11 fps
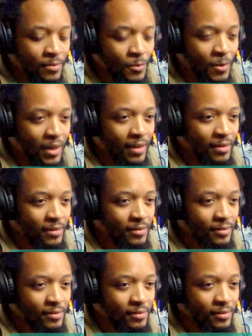Why?
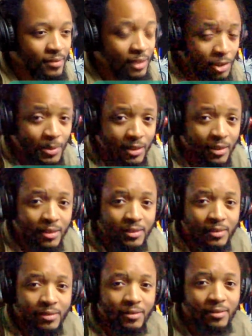Is it
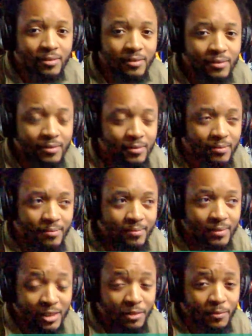because
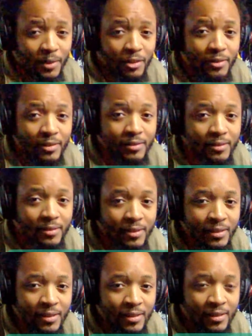it's a veteran?
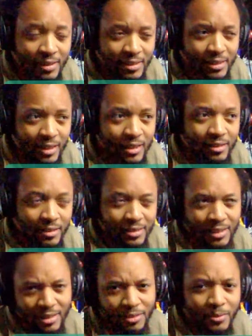Is
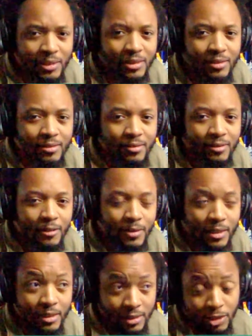that the reason?
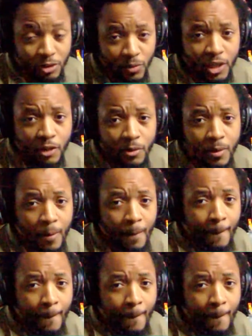Because it's a veteran?